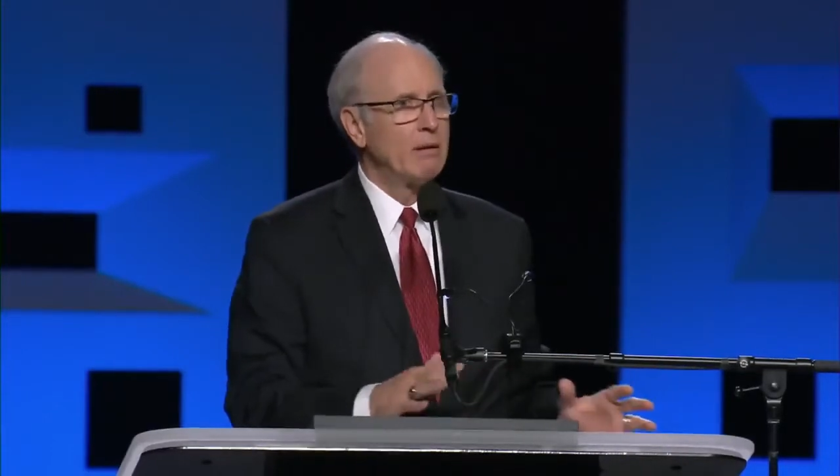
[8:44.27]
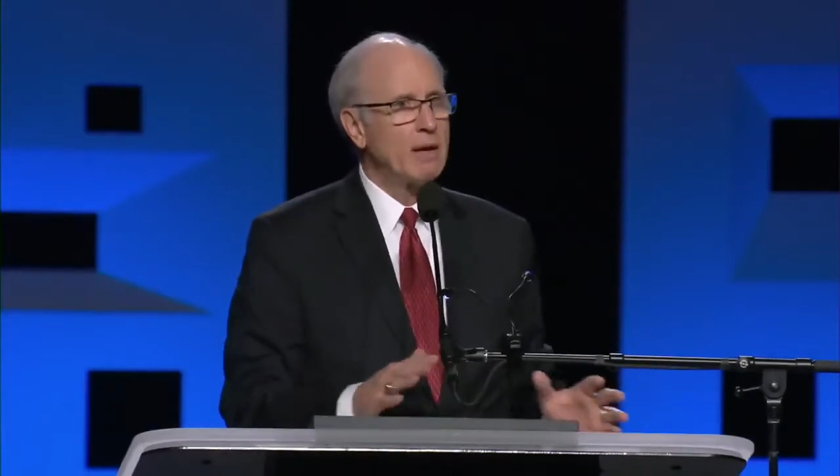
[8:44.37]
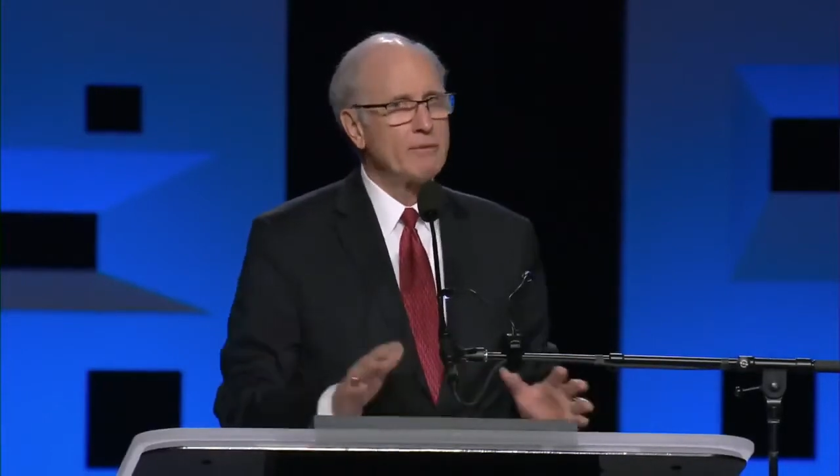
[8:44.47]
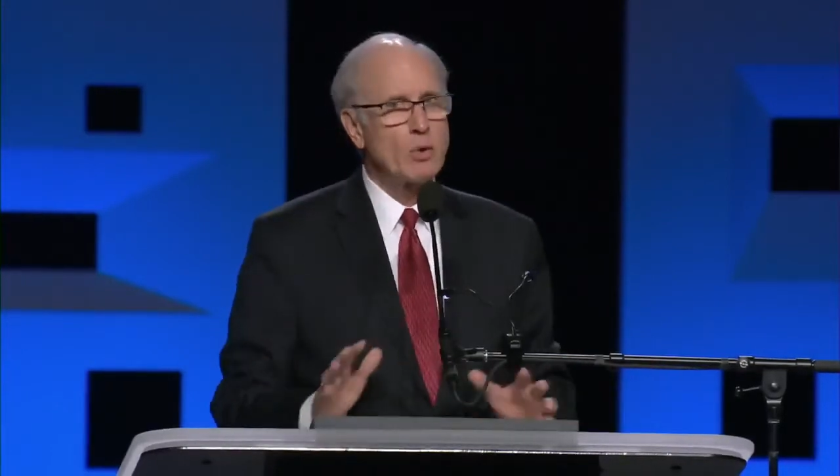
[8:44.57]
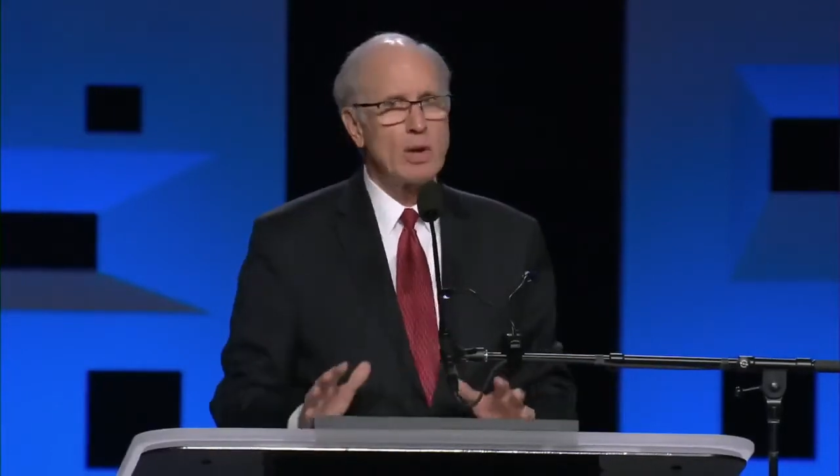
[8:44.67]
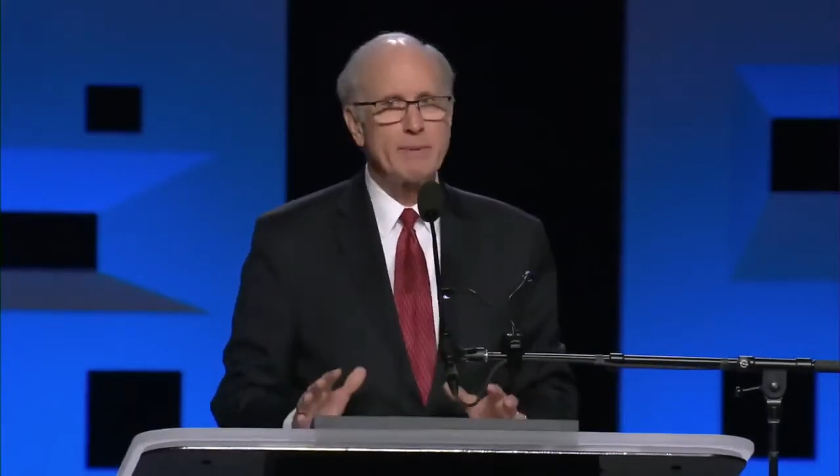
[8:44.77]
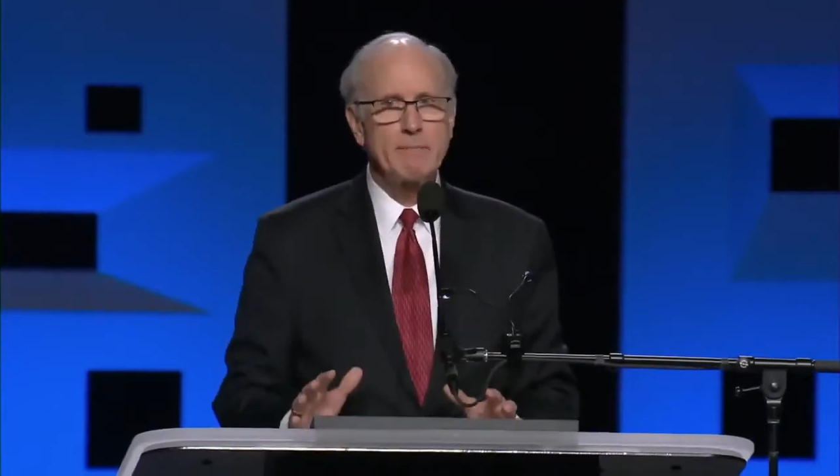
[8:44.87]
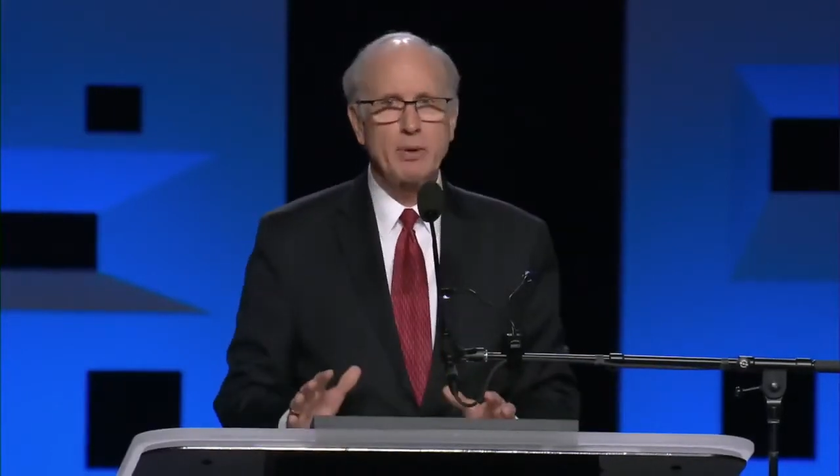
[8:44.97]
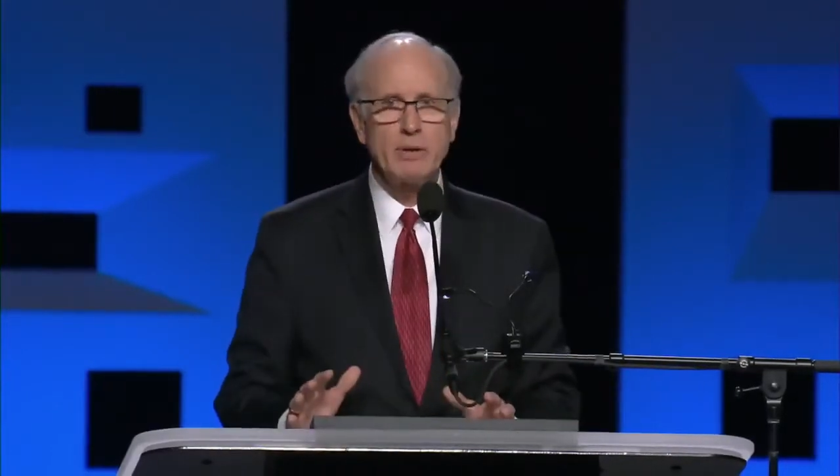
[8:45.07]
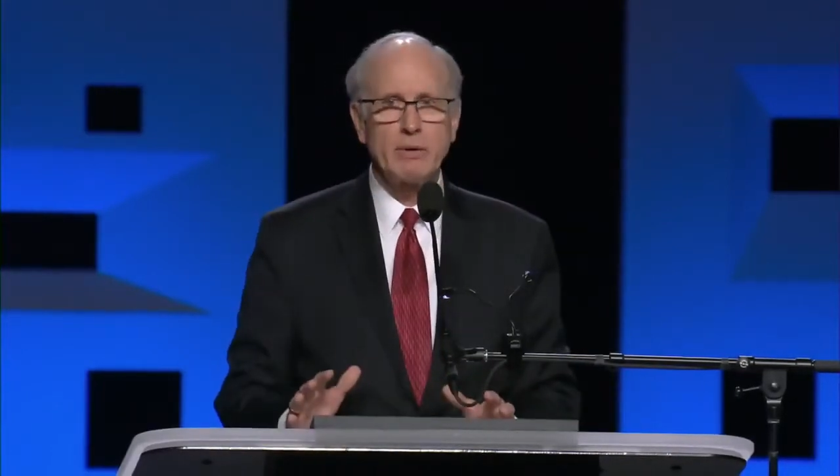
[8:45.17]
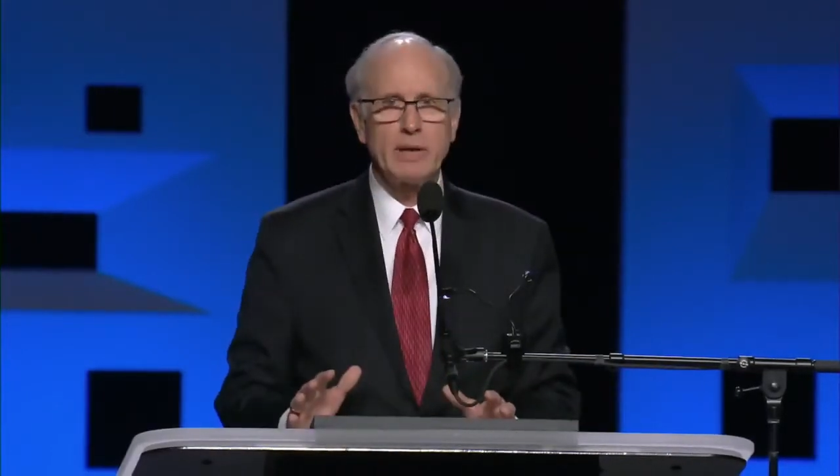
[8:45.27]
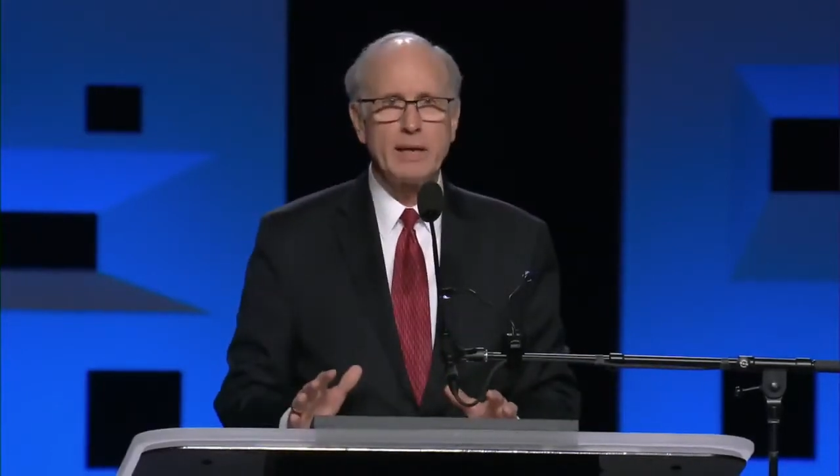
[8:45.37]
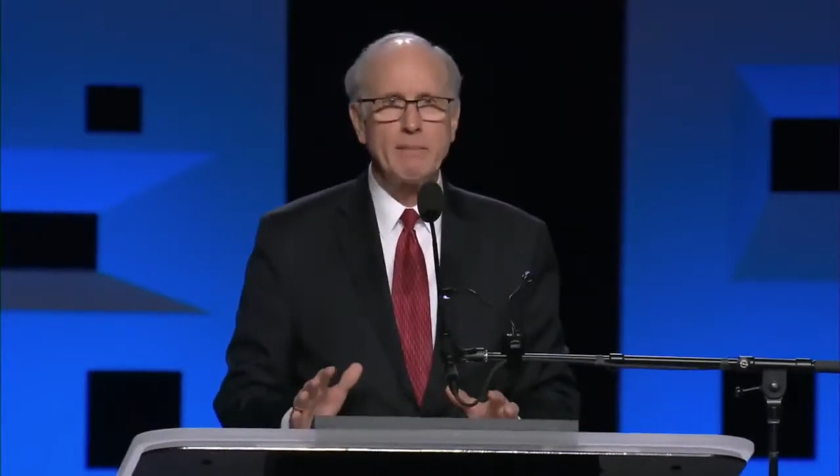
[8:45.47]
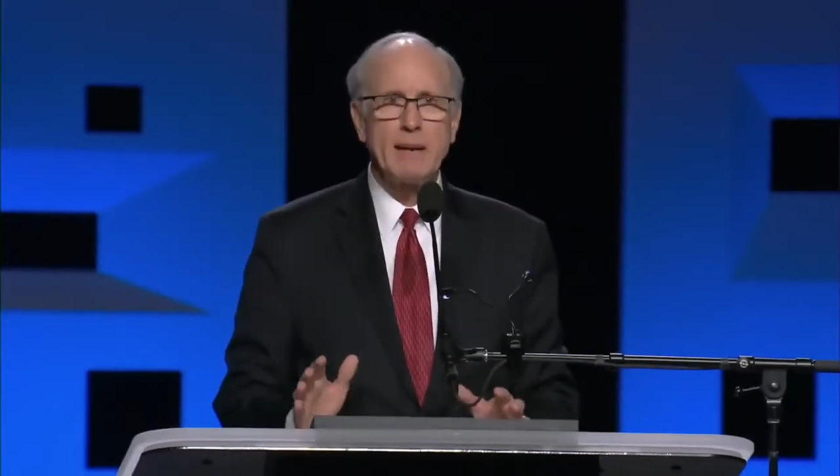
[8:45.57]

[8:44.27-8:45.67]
of the cooperative program,